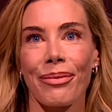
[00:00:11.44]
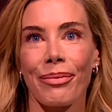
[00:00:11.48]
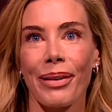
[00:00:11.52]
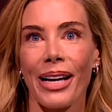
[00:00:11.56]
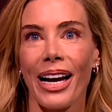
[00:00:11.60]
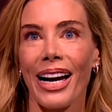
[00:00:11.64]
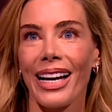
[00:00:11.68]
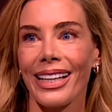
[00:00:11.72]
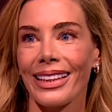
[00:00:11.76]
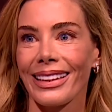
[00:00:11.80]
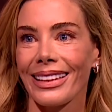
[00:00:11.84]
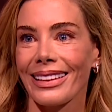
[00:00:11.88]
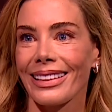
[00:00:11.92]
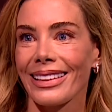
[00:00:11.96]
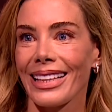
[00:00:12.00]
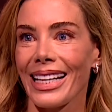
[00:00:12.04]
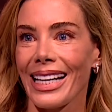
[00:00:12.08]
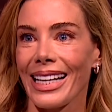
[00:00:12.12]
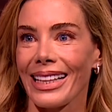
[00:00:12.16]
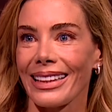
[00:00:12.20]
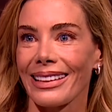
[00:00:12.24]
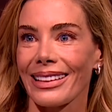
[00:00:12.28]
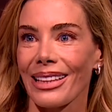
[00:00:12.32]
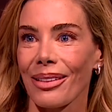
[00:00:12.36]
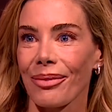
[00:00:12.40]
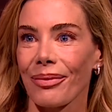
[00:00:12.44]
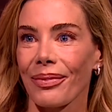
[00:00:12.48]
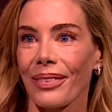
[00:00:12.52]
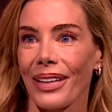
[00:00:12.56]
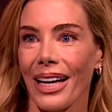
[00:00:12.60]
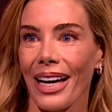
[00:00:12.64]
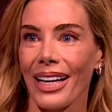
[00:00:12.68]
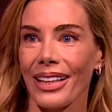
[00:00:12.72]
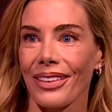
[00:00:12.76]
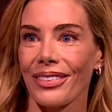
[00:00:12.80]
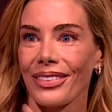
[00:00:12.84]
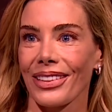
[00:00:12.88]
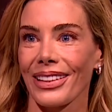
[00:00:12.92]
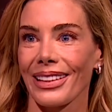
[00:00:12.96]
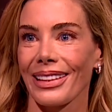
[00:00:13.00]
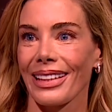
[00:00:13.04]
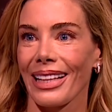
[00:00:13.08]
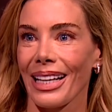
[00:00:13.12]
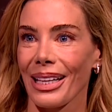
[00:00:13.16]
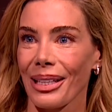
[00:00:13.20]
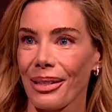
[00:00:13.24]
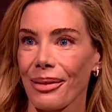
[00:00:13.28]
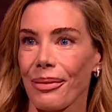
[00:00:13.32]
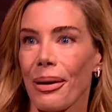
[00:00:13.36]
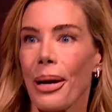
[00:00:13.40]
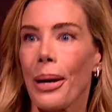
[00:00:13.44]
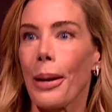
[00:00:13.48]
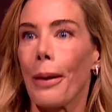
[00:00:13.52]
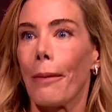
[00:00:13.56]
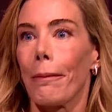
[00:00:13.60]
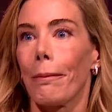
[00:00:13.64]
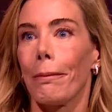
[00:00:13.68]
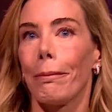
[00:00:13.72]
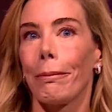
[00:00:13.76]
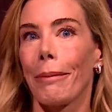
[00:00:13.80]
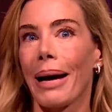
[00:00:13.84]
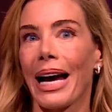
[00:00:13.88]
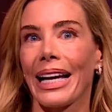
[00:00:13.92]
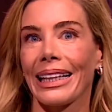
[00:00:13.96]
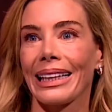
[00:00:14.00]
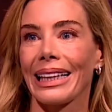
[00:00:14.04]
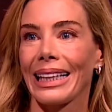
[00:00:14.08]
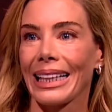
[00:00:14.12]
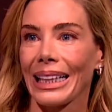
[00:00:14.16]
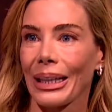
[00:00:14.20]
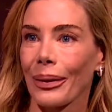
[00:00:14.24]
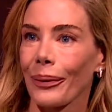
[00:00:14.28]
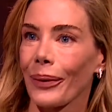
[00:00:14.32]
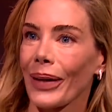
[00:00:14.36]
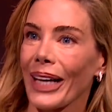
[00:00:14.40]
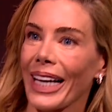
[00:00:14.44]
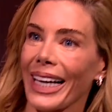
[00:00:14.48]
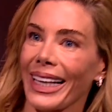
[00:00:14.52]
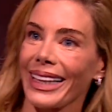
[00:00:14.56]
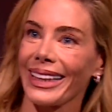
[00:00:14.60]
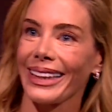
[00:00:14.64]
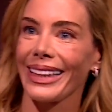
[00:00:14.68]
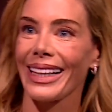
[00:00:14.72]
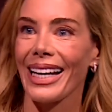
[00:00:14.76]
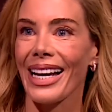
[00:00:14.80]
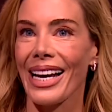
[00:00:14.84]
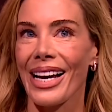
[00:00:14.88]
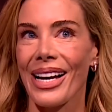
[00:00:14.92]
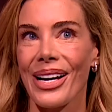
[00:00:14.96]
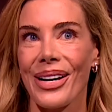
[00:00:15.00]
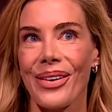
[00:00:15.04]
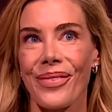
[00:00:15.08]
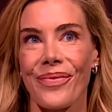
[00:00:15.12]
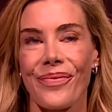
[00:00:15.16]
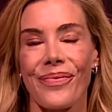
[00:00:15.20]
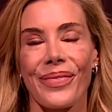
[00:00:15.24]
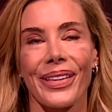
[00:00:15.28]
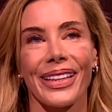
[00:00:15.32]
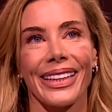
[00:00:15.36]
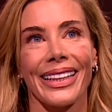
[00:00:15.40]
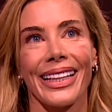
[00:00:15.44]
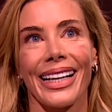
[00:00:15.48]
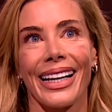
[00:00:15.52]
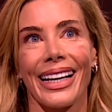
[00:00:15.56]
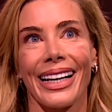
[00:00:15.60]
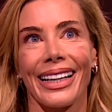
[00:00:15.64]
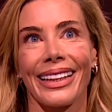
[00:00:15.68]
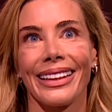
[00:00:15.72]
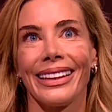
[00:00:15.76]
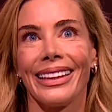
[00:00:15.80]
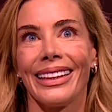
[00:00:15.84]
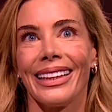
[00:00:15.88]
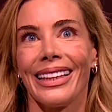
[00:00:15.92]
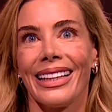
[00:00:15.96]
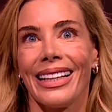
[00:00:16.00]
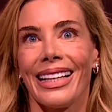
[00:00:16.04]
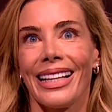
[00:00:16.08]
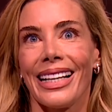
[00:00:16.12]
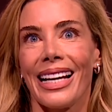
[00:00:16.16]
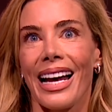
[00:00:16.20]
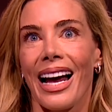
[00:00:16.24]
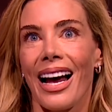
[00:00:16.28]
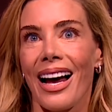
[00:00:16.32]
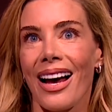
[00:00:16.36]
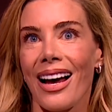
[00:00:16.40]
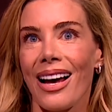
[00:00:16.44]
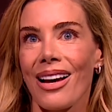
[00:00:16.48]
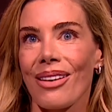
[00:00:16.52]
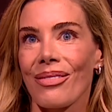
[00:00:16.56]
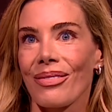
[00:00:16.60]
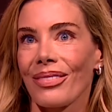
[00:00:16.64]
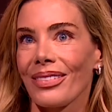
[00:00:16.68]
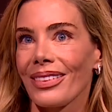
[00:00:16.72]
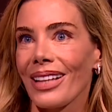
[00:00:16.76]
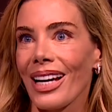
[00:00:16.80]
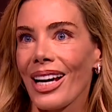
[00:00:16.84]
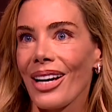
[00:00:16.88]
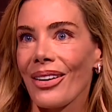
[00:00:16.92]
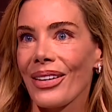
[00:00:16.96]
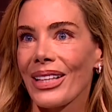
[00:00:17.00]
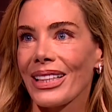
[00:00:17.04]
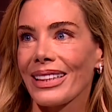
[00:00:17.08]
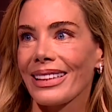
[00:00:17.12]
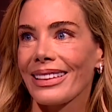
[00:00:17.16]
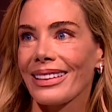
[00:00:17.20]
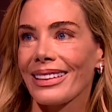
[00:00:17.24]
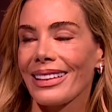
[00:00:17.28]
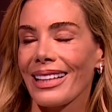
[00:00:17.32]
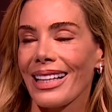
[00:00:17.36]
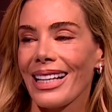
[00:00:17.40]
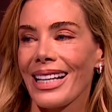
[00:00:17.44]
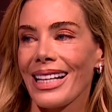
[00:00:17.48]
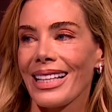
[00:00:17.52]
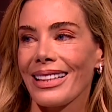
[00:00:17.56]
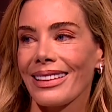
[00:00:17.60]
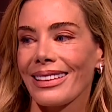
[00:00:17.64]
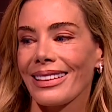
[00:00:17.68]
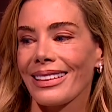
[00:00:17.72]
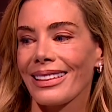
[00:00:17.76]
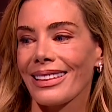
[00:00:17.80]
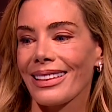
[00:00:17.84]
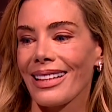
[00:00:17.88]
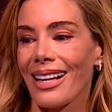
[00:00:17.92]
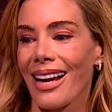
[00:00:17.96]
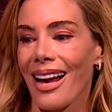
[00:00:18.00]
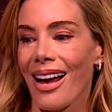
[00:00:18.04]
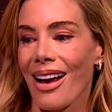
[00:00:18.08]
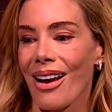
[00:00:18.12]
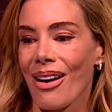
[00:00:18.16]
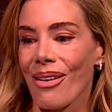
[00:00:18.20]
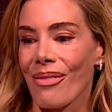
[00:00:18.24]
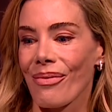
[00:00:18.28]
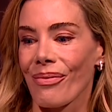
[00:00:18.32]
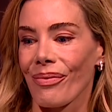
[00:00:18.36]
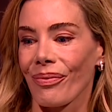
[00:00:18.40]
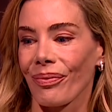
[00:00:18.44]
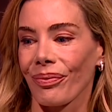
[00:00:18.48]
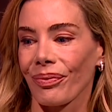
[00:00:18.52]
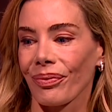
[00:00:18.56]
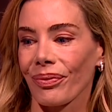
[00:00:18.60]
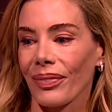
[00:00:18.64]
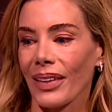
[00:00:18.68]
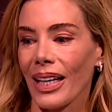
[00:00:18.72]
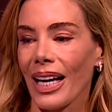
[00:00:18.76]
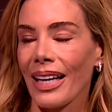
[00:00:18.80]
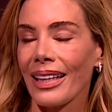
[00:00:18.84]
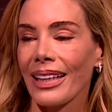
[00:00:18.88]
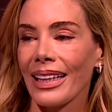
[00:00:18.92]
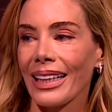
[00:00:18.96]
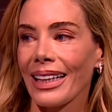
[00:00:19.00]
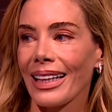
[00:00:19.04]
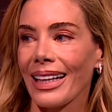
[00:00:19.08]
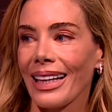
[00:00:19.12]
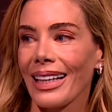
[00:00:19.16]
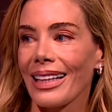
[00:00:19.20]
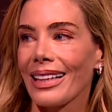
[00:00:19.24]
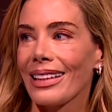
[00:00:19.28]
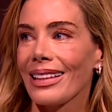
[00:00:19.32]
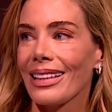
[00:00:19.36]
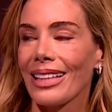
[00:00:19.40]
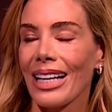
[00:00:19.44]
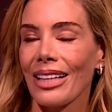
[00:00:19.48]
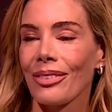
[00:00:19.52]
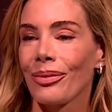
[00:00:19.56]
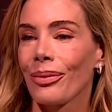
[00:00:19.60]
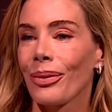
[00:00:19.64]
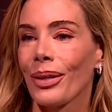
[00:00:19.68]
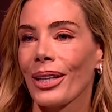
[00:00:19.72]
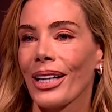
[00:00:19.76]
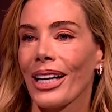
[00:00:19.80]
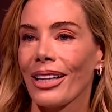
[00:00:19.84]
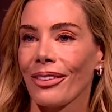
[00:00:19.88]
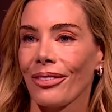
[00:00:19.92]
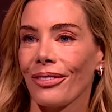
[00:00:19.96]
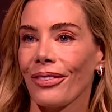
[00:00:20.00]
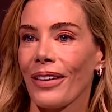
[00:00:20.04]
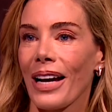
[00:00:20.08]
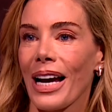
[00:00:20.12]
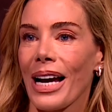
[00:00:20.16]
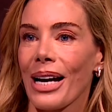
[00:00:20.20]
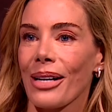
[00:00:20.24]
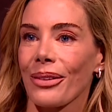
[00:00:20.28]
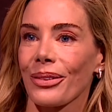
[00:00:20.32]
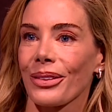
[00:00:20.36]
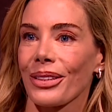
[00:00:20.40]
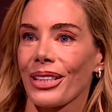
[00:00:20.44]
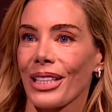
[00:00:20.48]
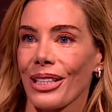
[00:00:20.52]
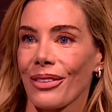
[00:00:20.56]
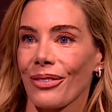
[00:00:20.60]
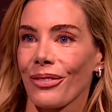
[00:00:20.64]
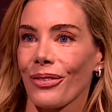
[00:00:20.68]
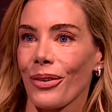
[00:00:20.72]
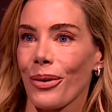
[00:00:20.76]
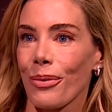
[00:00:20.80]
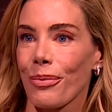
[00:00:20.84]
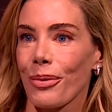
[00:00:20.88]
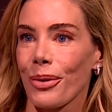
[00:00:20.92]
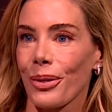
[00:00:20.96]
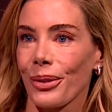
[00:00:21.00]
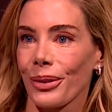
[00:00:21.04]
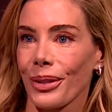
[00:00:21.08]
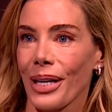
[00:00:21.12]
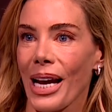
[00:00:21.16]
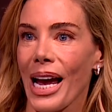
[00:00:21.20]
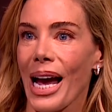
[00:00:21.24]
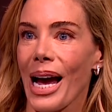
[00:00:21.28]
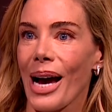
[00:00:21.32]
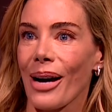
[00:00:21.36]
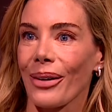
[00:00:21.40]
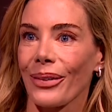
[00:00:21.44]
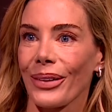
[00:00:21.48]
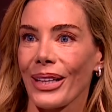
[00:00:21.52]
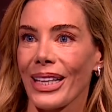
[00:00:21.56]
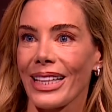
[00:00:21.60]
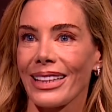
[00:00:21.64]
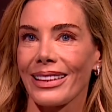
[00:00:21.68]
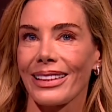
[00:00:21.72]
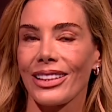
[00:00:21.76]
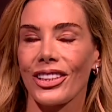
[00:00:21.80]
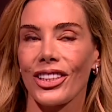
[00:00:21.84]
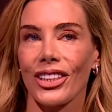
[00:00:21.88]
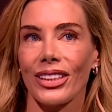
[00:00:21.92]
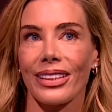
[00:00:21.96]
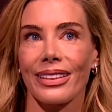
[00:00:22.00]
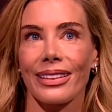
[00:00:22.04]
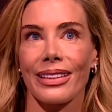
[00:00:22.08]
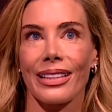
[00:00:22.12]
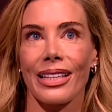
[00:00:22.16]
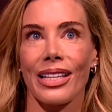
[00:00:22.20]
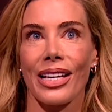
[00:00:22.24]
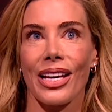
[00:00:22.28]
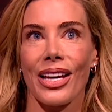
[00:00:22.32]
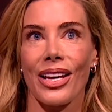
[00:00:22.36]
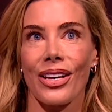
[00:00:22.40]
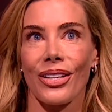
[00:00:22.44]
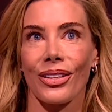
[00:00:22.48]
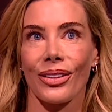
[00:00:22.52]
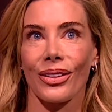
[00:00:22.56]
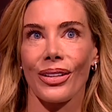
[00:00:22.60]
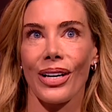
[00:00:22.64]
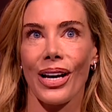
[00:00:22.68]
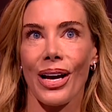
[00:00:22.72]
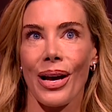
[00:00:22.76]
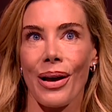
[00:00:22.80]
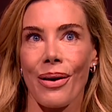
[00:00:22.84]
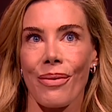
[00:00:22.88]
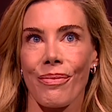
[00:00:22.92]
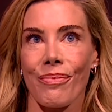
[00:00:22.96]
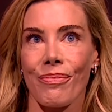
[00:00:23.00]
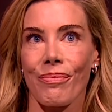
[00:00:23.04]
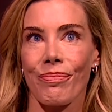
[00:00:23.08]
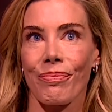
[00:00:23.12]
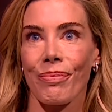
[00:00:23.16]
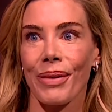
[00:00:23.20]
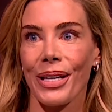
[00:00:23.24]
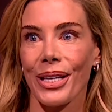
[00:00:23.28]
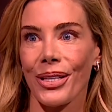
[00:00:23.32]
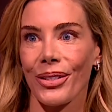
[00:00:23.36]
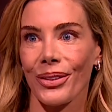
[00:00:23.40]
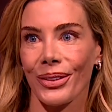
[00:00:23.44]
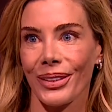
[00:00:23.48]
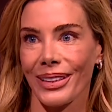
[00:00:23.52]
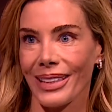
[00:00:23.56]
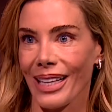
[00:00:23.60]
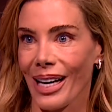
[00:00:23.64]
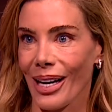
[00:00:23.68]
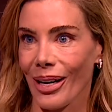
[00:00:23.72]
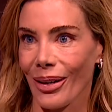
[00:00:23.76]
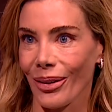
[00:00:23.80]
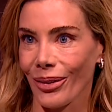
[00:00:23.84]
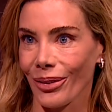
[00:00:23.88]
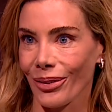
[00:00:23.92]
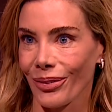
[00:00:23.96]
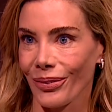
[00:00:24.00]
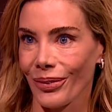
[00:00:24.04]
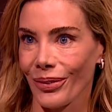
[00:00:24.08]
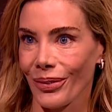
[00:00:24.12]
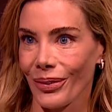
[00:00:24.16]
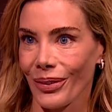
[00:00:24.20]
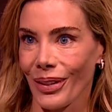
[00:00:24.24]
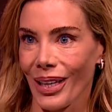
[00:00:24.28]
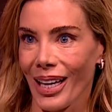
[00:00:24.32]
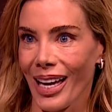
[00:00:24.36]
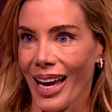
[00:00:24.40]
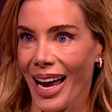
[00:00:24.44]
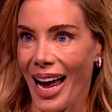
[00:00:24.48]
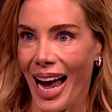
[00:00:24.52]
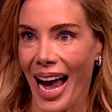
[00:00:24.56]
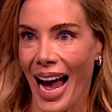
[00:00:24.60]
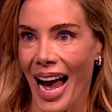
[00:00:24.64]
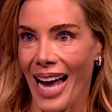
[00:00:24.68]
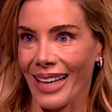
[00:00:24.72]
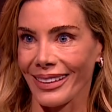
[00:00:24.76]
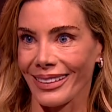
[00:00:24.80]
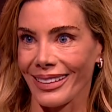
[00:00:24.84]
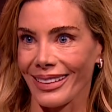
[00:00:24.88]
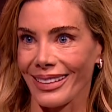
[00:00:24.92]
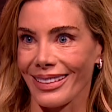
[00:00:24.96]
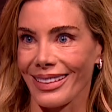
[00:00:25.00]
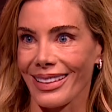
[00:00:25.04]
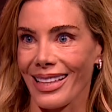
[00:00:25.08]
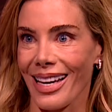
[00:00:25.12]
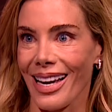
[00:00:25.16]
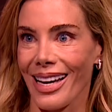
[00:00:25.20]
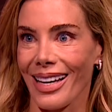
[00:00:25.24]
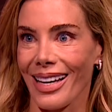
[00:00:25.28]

Behind the scenes, I'm kind of just like paddling away. But yeah, no, it's. I think what I've found in football now is just to be yourself and